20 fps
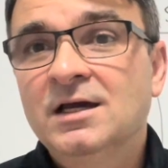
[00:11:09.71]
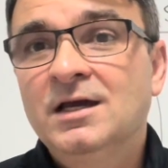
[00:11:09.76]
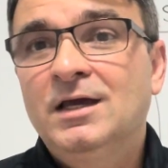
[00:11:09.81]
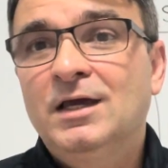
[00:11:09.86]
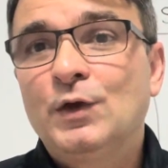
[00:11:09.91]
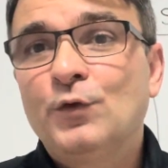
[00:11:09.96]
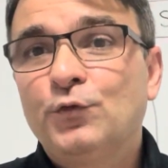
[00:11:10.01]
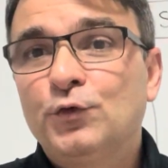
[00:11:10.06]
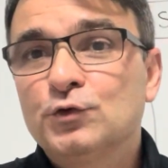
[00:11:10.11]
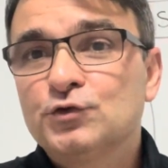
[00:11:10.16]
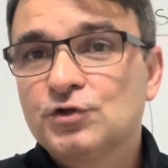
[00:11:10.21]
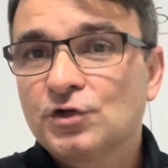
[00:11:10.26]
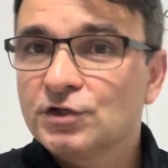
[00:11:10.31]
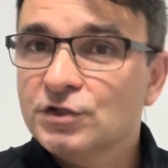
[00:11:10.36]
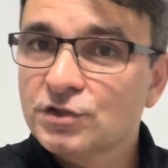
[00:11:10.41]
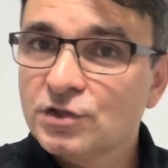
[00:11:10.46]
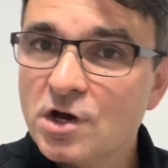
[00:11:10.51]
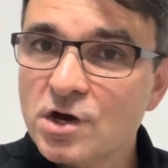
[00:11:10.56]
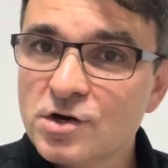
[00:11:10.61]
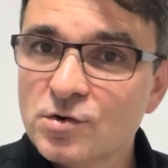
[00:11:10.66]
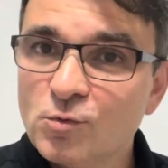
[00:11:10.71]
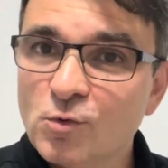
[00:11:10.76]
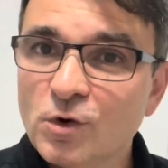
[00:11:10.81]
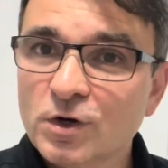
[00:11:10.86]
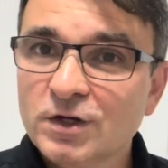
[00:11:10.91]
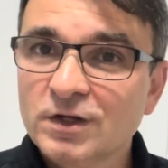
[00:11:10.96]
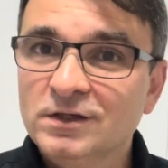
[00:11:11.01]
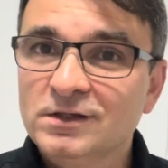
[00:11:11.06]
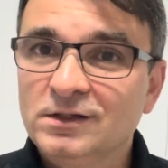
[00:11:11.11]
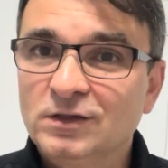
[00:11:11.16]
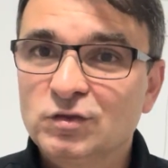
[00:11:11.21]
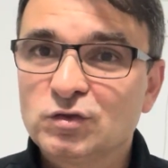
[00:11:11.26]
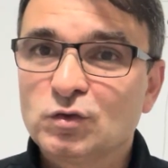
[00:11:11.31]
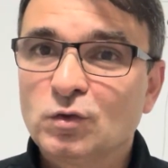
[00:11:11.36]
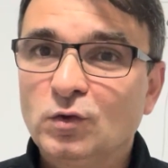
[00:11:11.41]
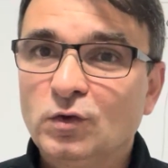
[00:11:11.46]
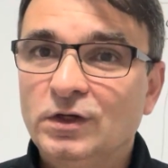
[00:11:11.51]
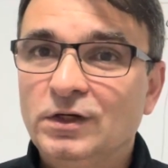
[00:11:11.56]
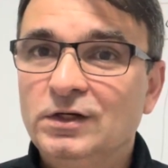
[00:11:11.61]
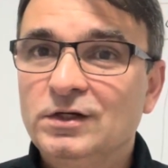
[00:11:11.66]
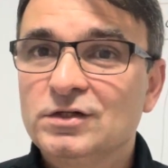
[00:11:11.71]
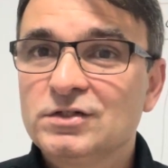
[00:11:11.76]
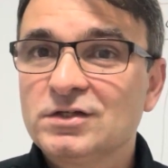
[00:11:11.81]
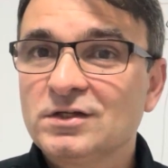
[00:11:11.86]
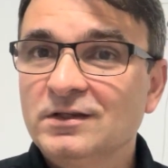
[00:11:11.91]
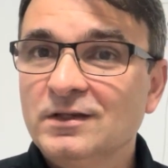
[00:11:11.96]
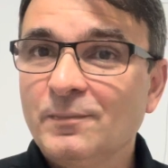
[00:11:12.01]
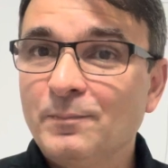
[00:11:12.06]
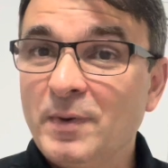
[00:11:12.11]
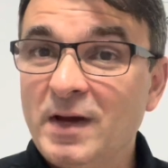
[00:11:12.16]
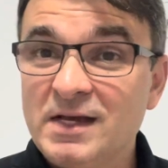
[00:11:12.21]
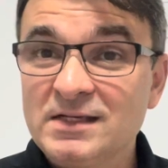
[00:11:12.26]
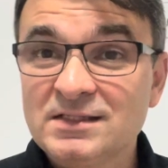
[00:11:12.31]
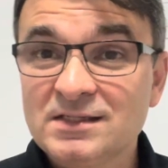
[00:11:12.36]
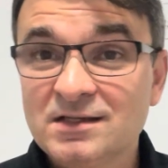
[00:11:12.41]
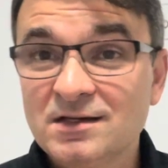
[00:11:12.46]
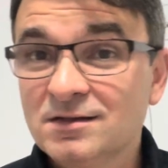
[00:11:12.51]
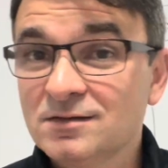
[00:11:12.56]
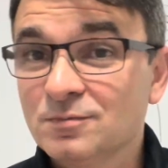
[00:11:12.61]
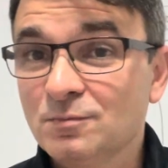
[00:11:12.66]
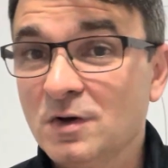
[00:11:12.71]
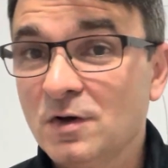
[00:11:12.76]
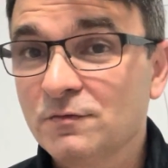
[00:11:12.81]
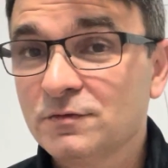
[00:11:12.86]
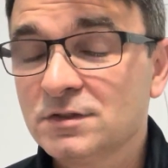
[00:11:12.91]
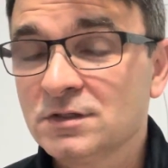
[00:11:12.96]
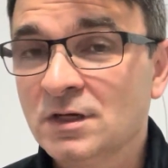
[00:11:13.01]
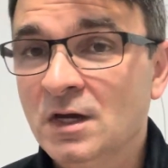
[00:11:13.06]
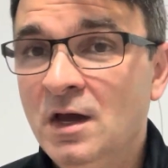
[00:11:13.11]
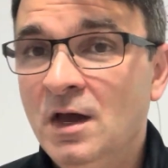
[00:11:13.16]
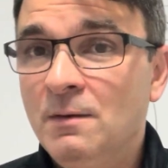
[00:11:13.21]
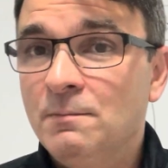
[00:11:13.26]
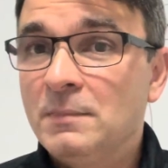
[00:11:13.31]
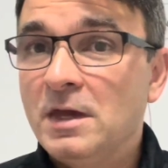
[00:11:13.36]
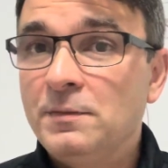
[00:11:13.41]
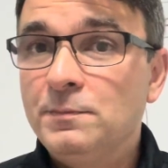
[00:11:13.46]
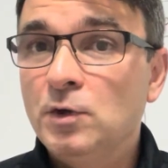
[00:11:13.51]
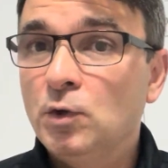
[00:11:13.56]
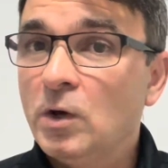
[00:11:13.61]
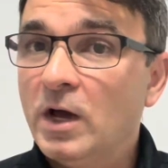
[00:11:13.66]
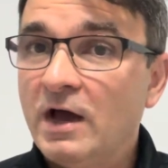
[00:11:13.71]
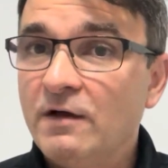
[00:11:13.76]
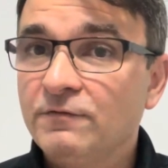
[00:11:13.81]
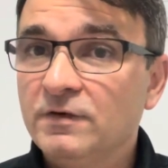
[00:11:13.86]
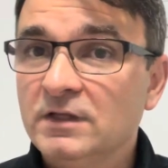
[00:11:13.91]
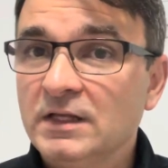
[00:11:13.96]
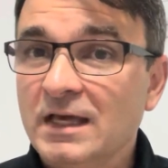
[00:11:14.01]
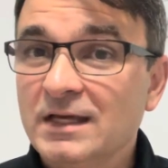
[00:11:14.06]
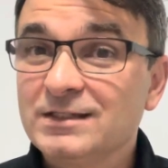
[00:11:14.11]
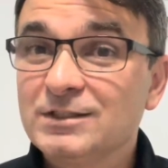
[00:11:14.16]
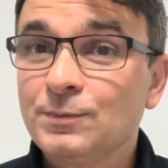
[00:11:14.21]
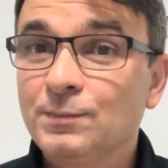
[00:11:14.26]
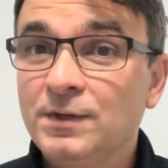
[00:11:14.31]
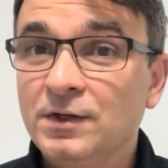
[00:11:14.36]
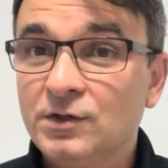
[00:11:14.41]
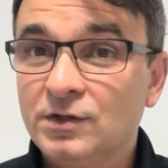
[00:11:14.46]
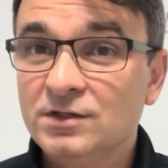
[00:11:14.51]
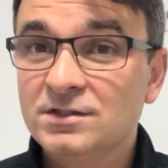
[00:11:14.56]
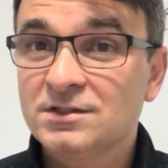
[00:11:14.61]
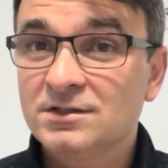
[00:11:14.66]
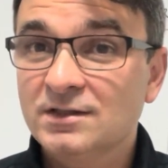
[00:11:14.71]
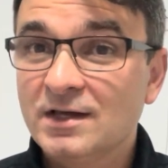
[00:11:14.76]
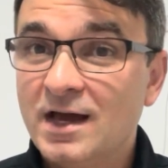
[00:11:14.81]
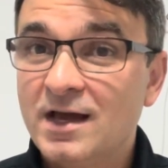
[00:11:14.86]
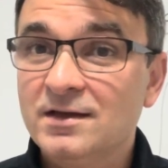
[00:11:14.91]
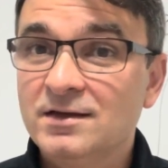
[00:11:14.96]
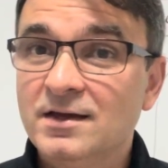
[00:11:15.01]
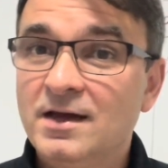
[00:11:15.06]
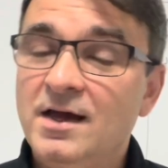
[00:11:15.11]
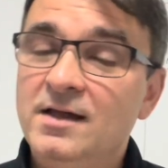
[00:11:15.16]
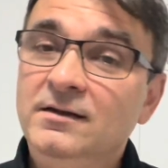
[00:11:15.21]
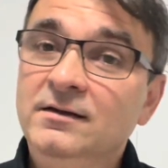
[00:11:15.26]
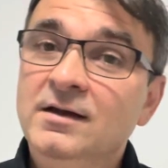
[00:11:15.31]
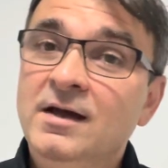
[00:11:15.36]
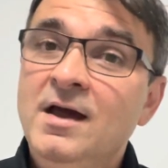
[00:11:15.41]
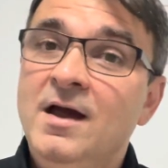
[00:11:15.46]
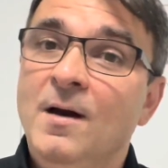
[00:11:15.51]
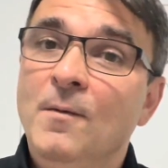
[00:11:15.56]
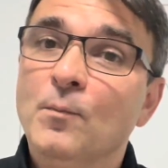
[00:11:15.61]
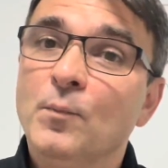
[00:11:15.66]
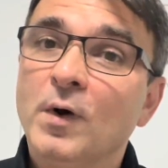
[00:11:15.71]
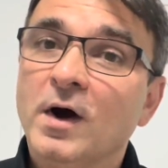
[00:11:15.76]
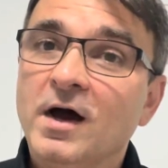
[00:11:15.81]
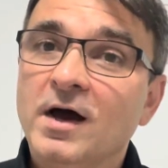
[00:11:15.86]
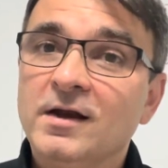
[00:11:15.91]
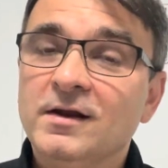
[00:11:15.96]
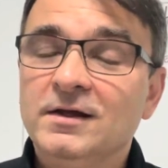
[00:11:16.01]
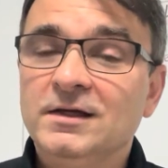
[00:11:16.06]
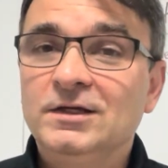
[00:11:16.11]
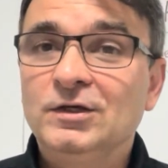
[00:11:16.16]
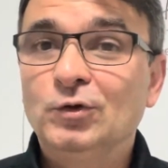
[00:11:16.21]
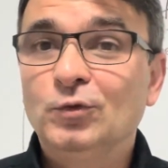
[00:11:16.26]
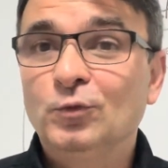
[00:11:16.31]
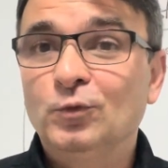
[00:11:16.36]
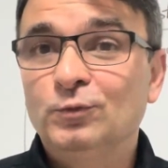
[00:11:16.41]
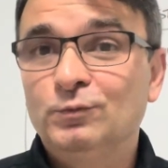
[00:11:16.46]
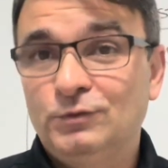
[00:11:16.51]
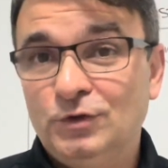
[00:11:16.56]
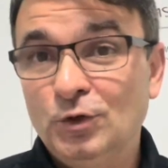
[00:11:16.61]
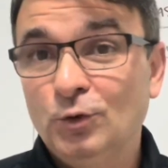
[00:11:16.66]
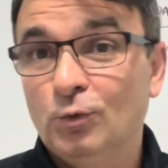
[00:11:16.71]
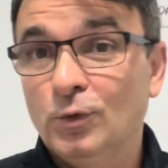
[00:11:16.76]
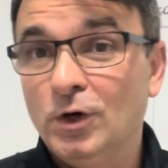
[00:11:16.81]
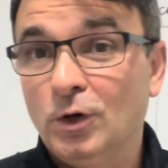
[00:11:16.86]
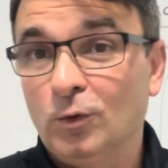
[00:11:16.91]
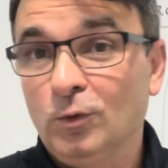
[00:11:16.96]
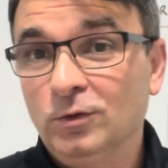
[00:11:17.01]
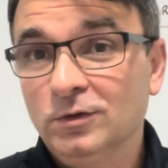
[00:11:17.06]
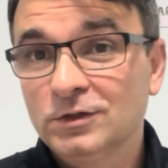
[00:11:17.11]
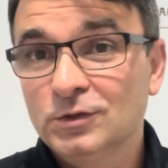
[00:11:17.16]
If you just started working in the solar industry in the past 6 months, maybe you haven't experienced that yet, but you will.